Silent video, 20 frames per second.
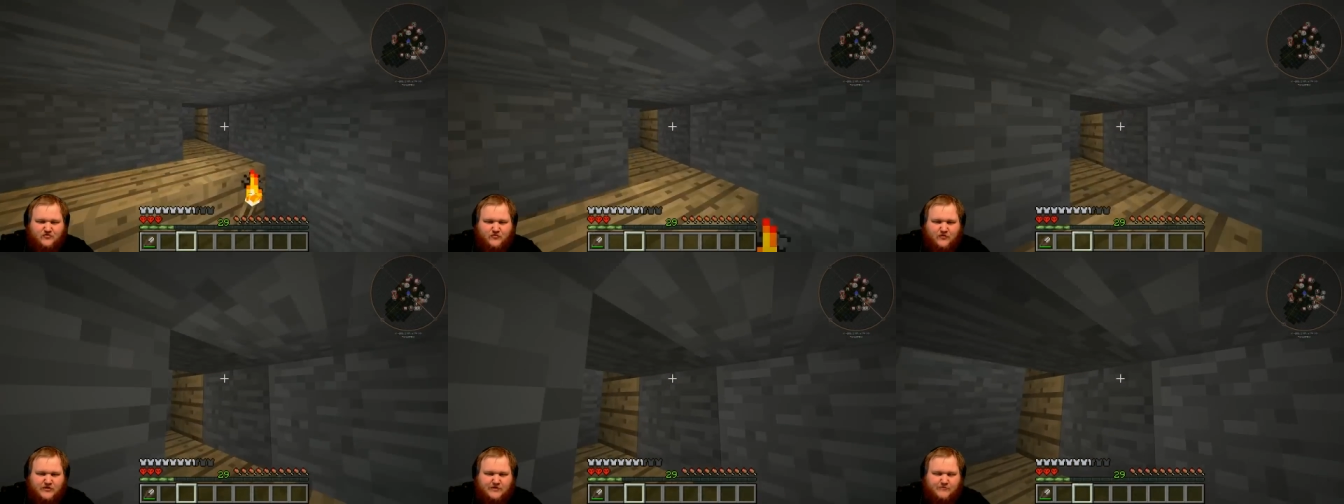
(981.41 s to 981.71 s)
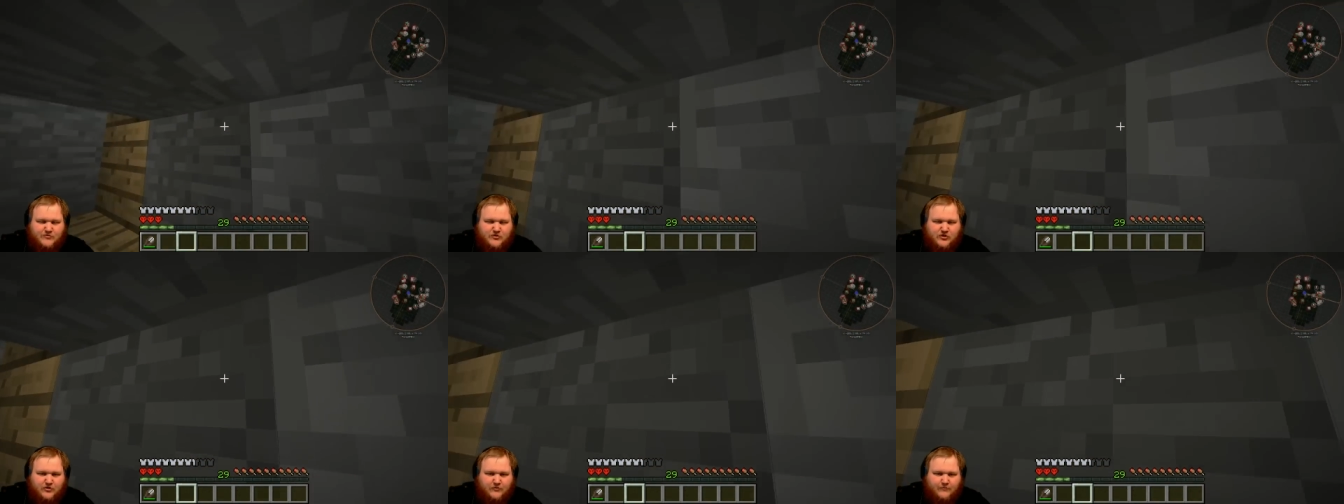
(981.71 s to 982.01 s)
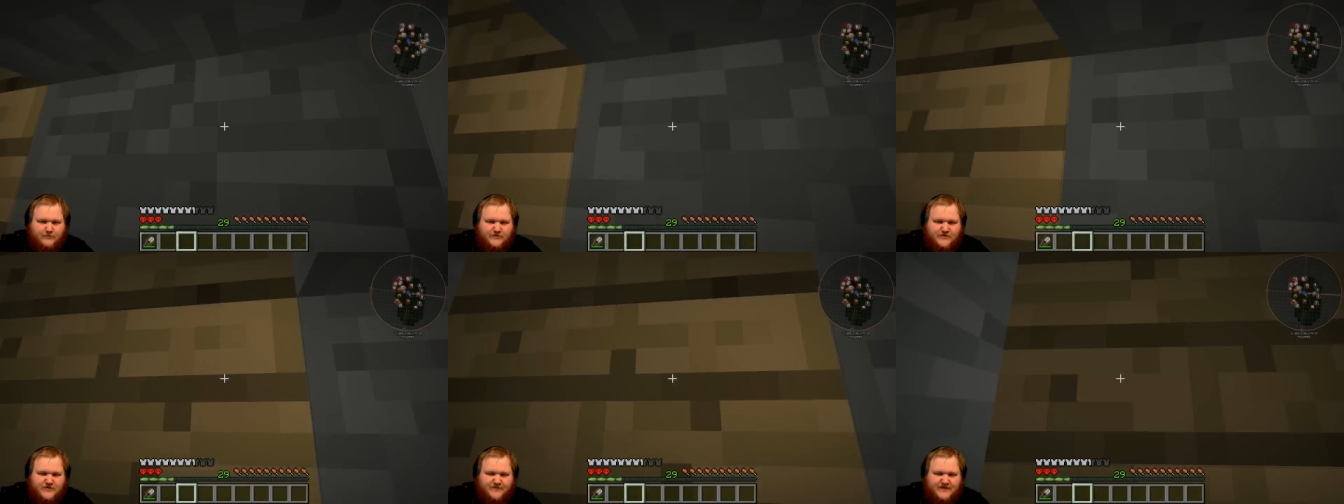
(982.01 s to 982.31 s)
which I'm sure,
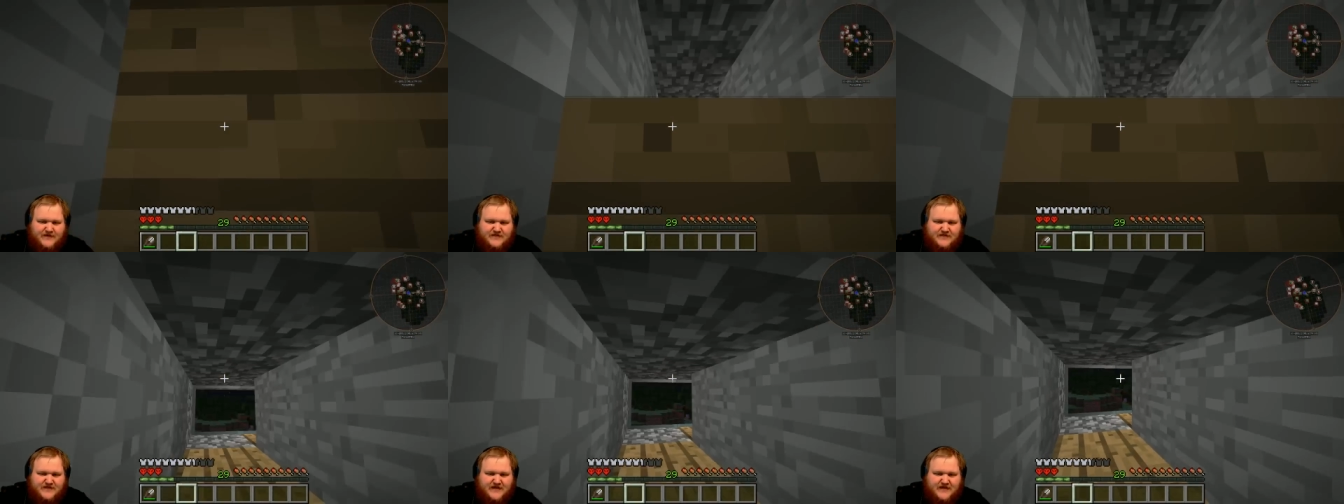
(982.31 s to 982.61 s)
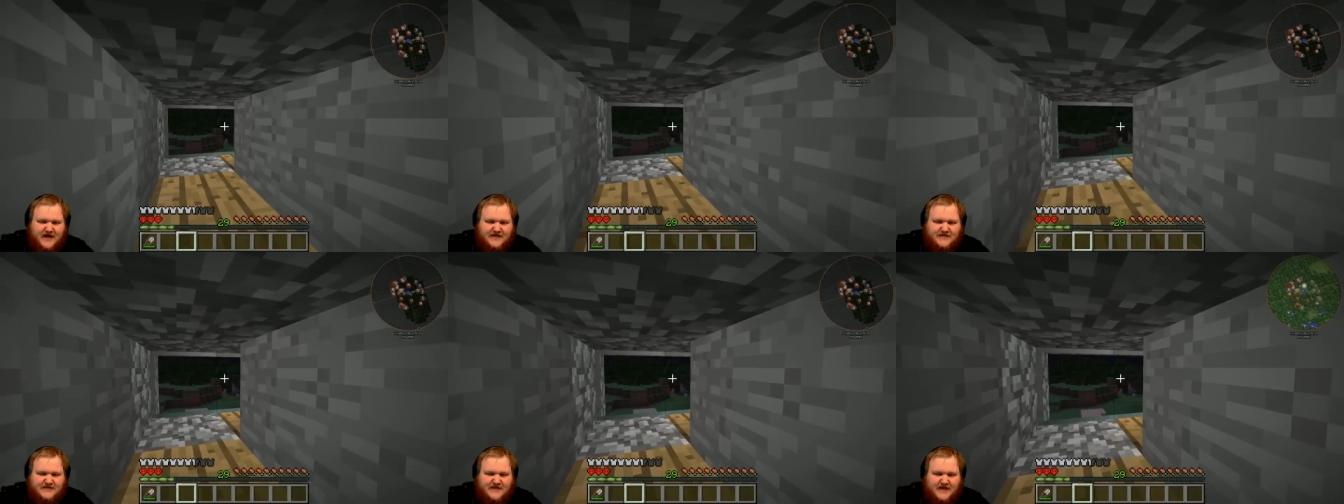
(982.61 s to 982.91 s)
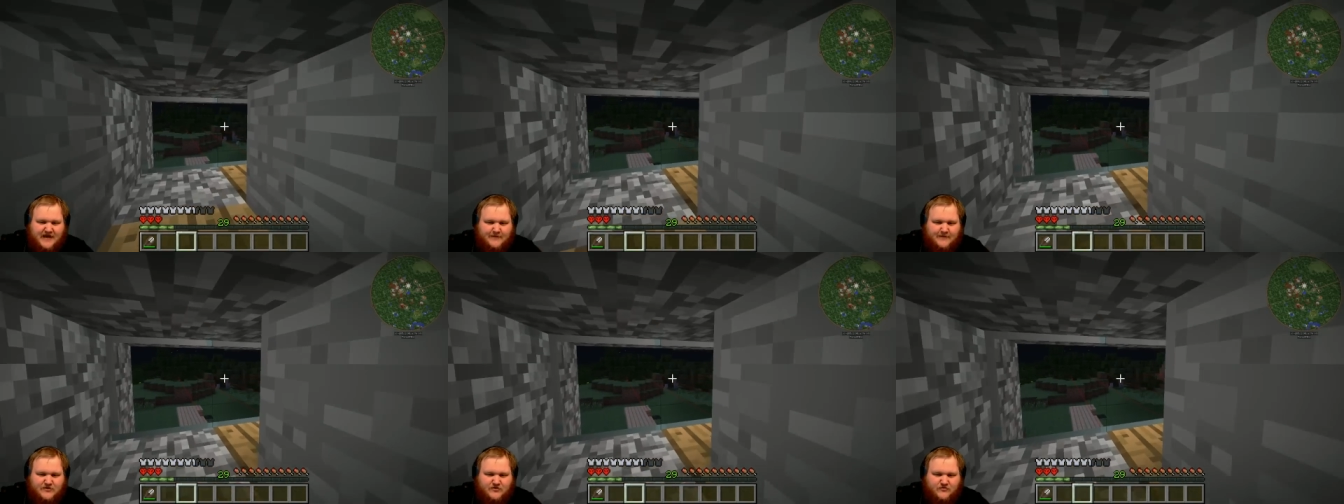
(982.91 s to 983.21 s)
assuming is
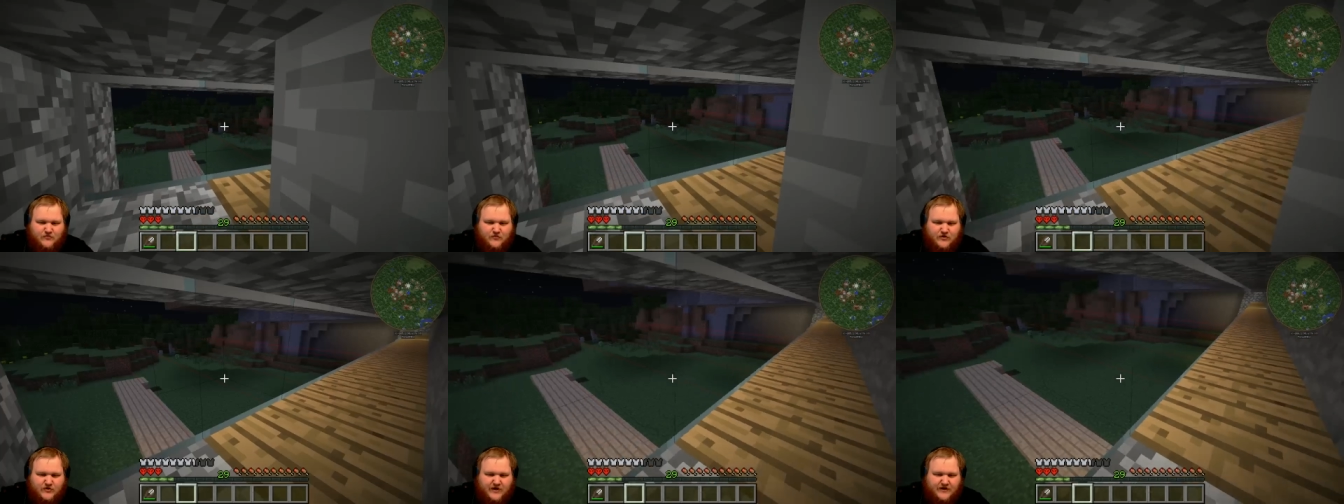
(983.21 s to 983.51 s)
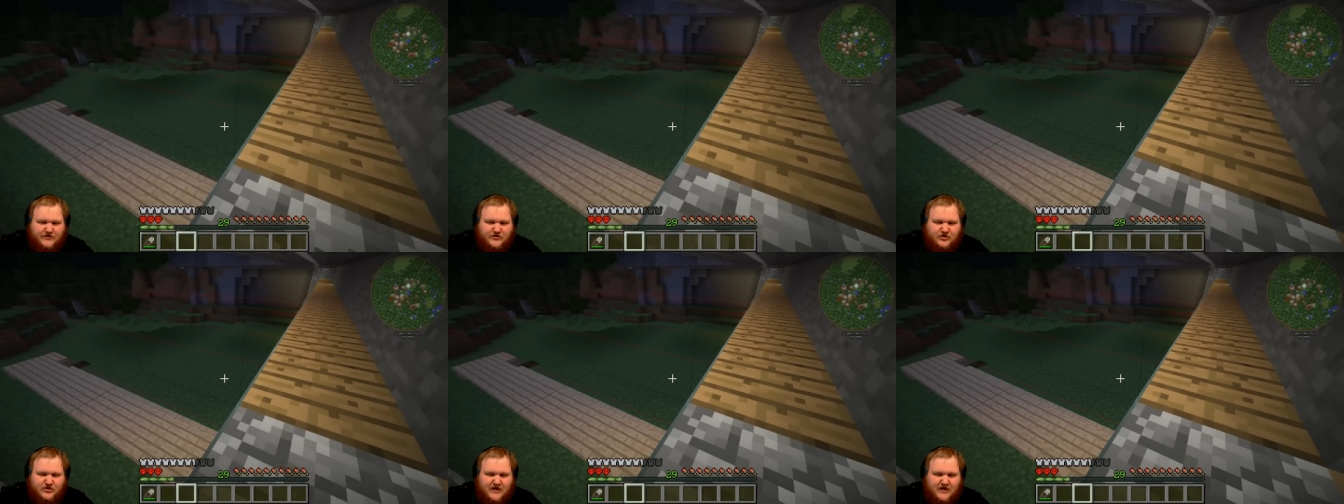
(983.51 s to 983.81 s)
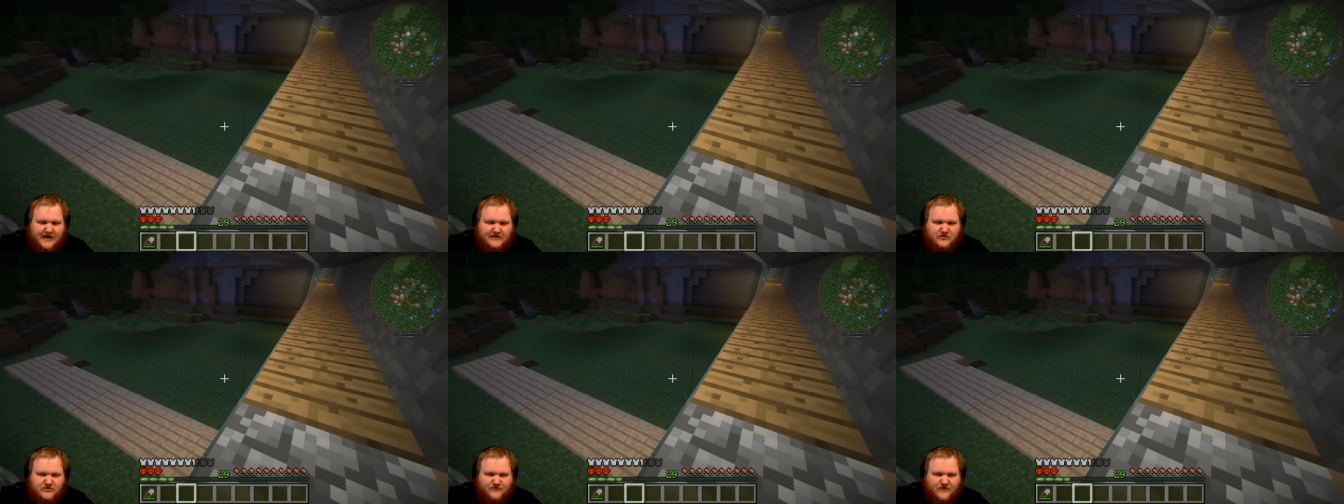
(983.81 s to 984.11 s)
nighttime since we're getting
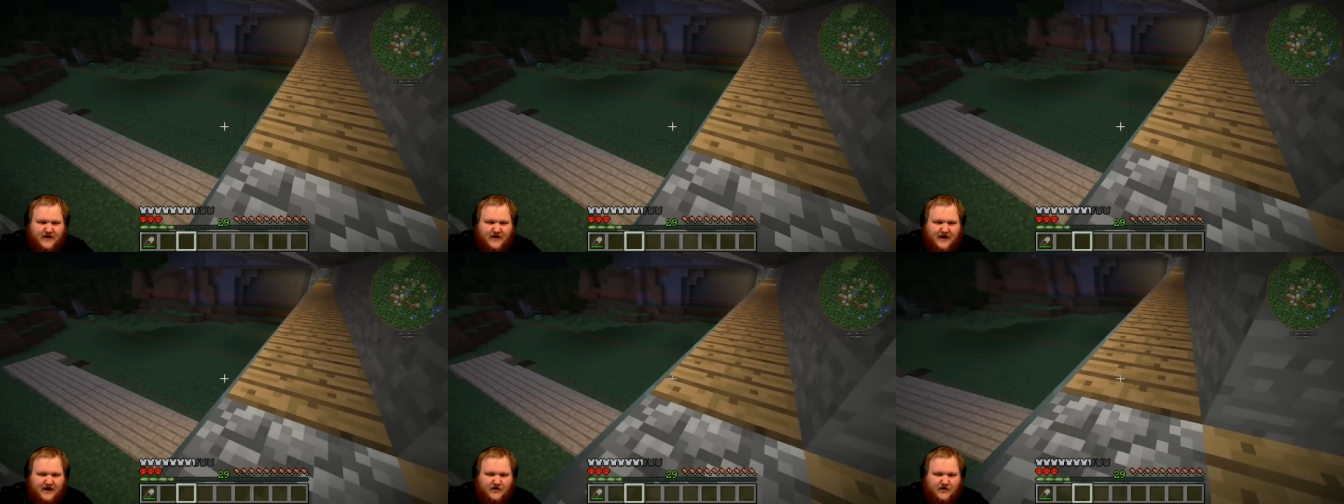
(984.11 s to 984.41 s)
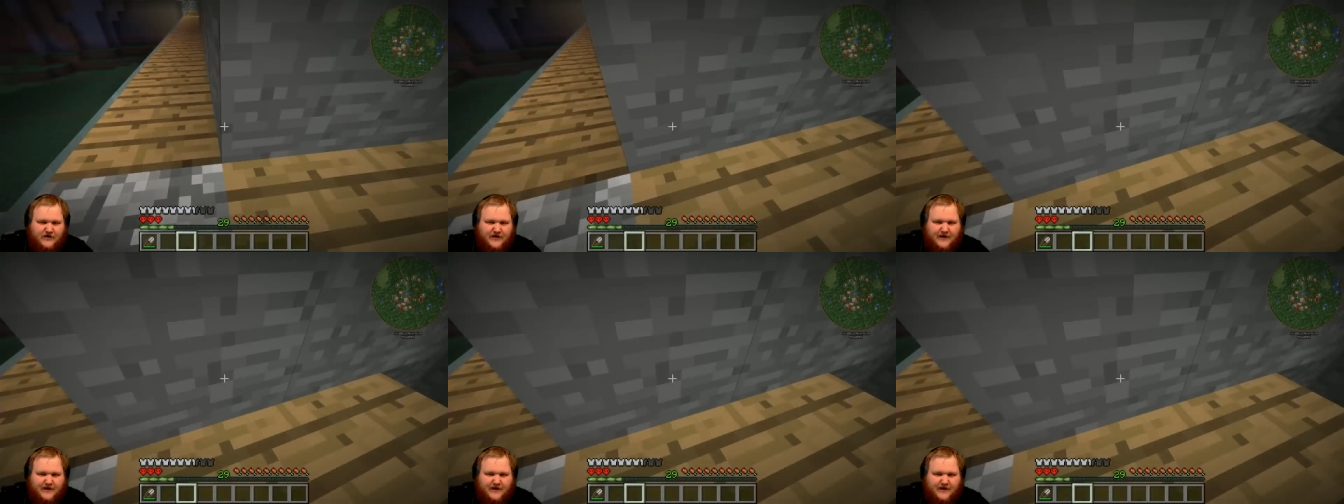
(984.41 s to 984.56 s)
shots fired.